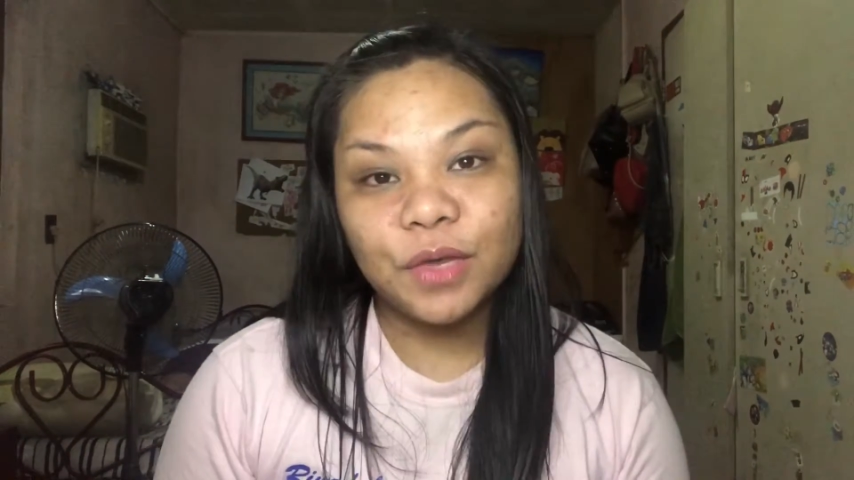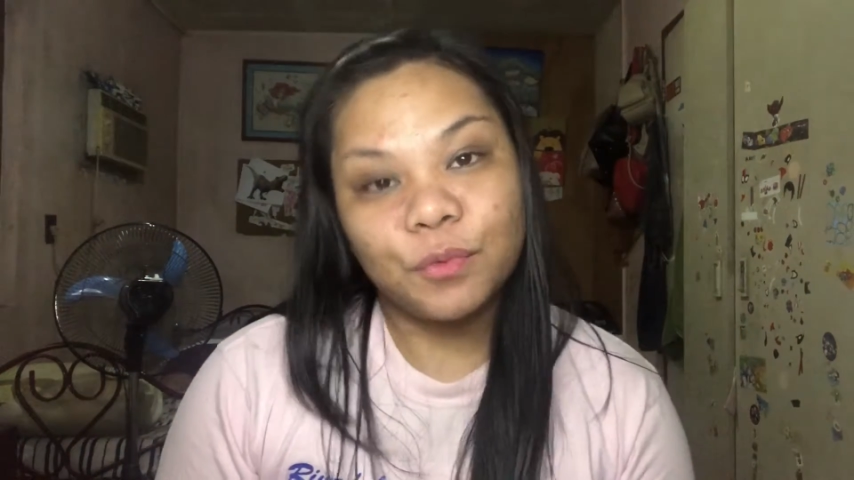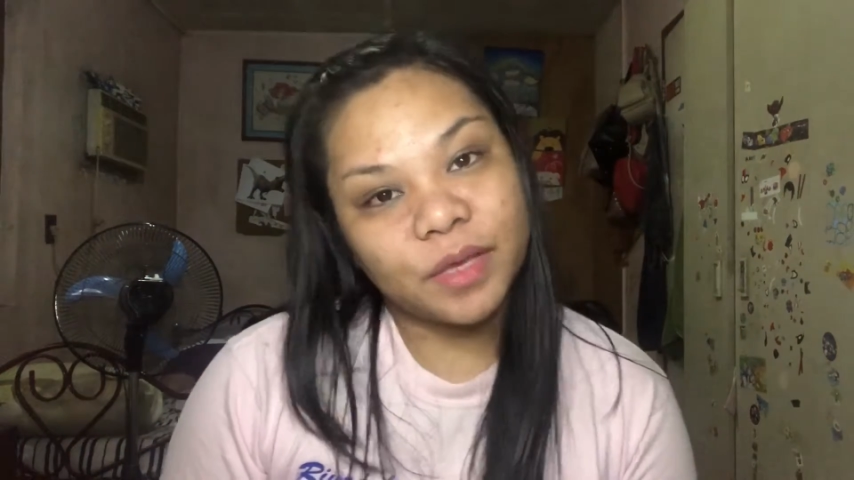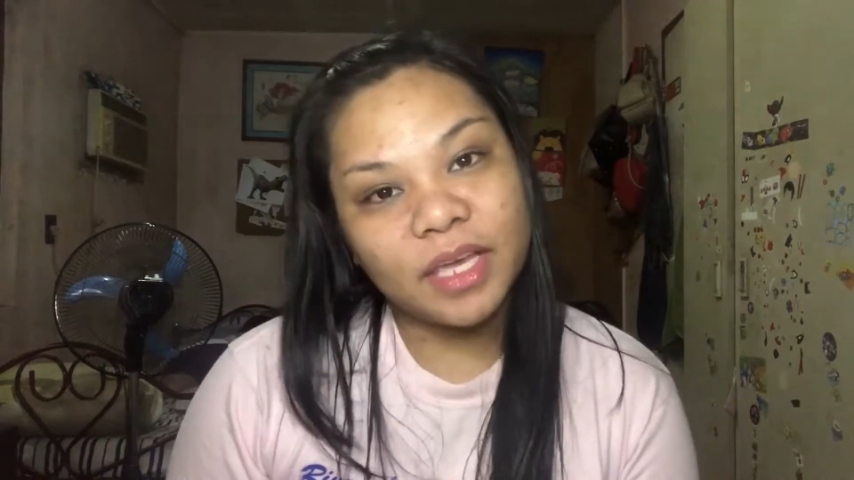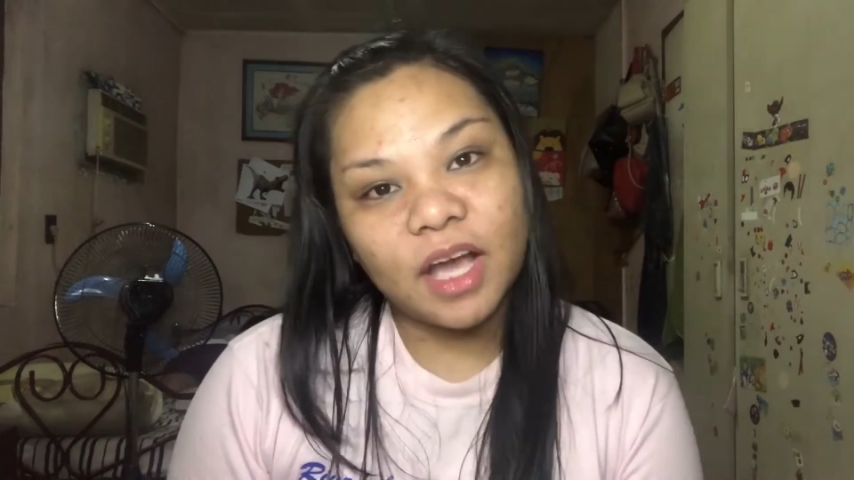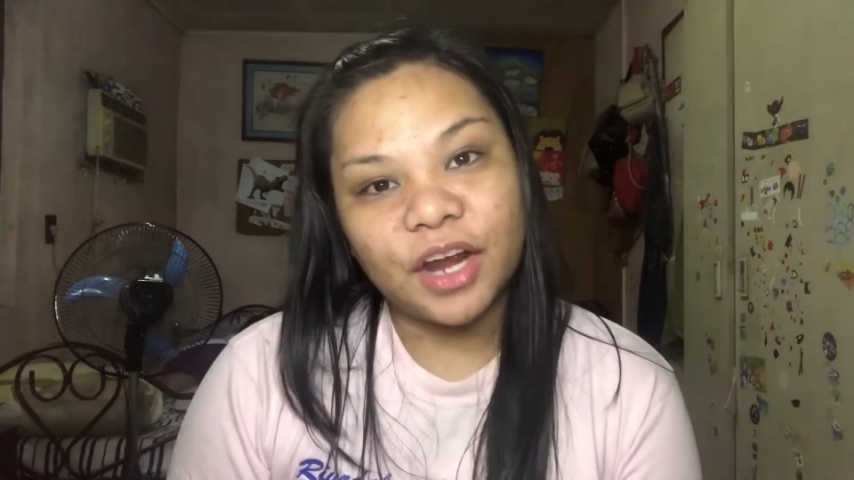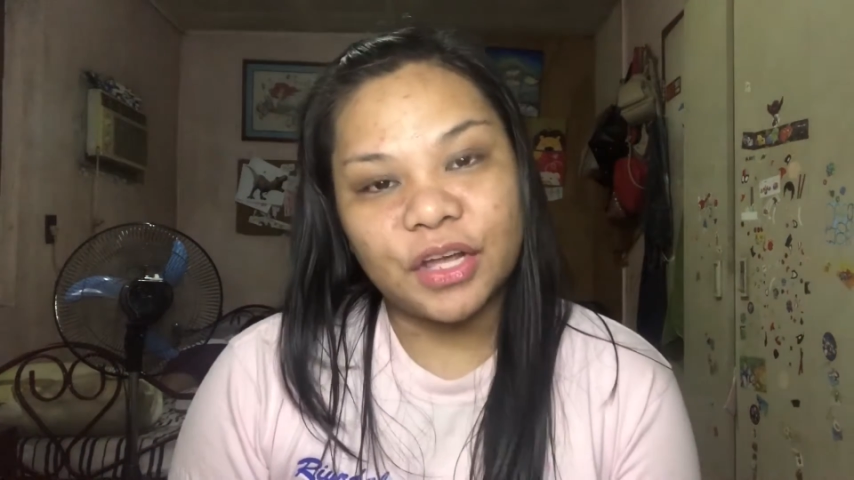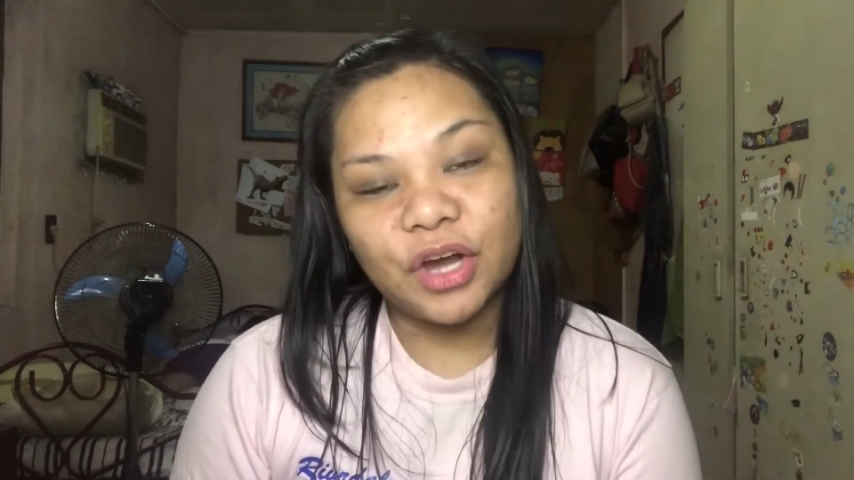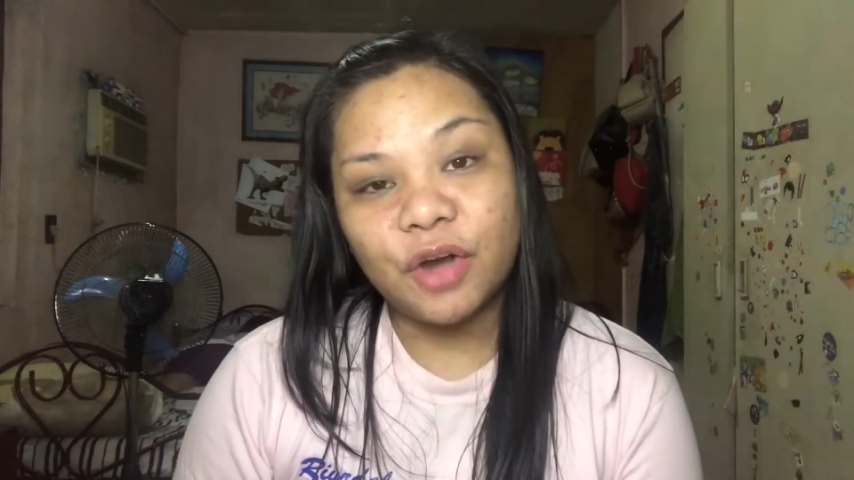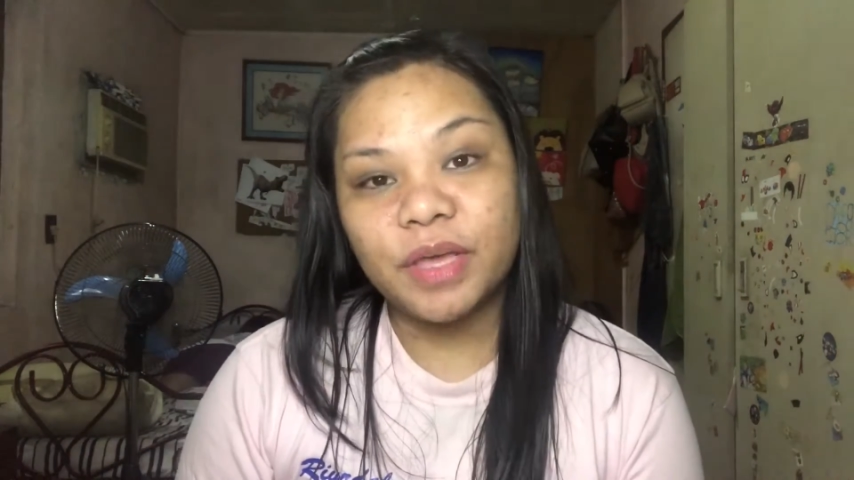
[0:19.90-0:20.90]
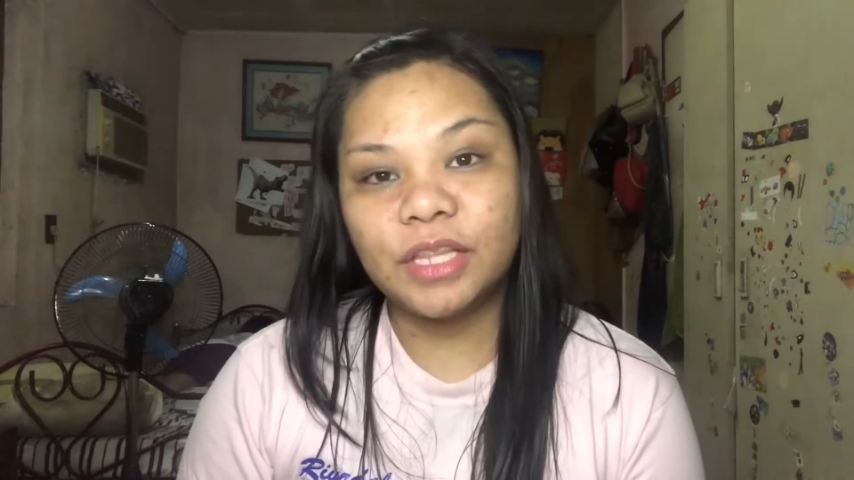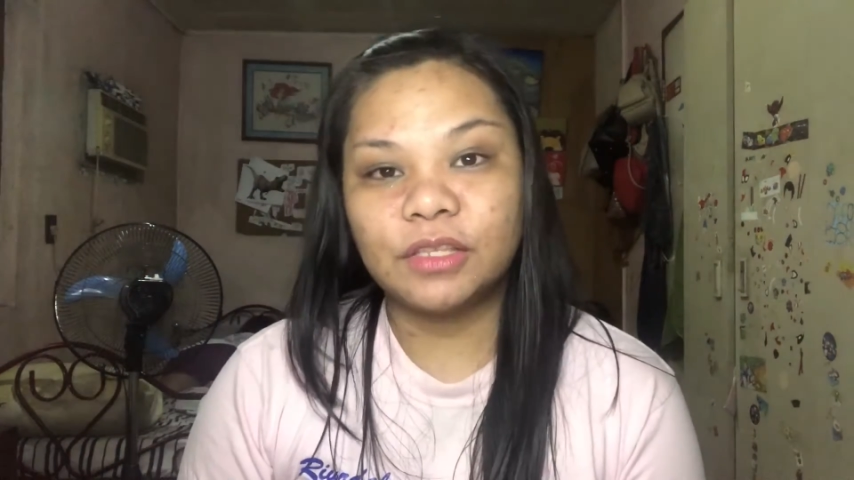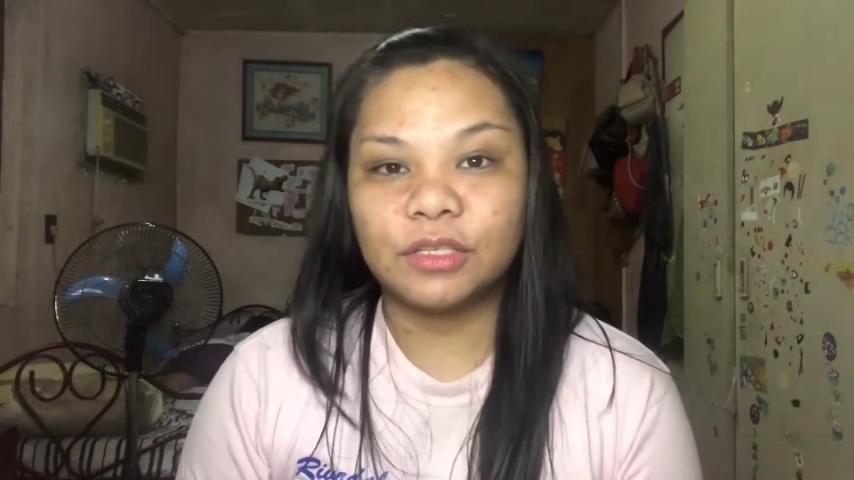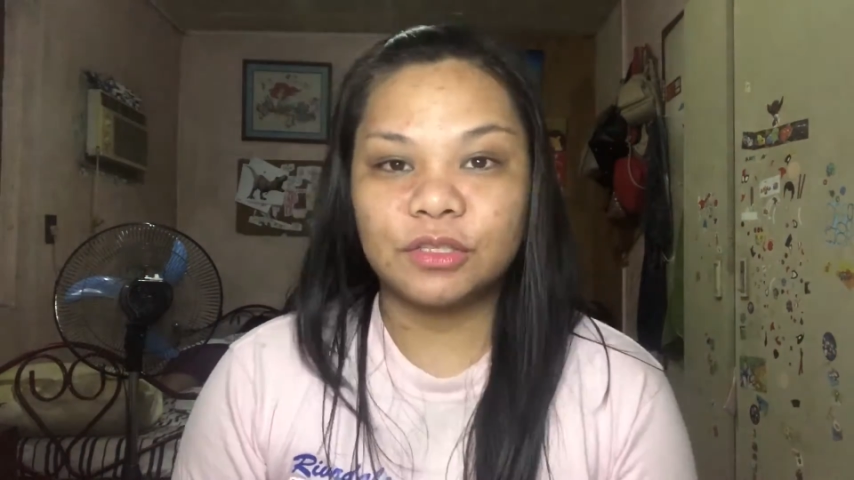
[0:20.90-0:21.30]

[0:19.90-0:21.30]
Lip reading: we are going to